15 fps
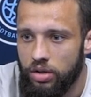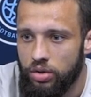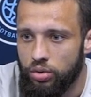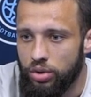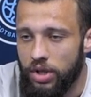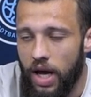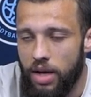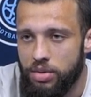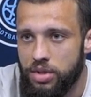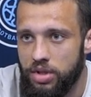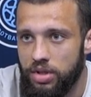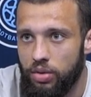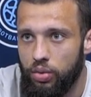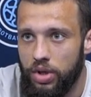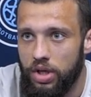2 times in
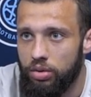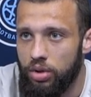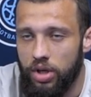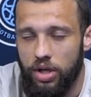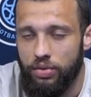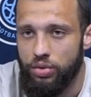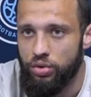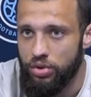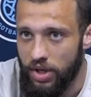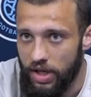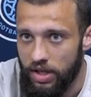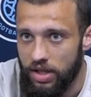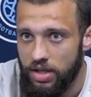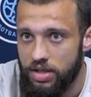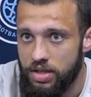the week, we have 2
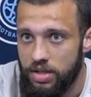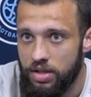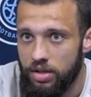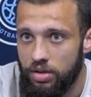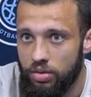trainings.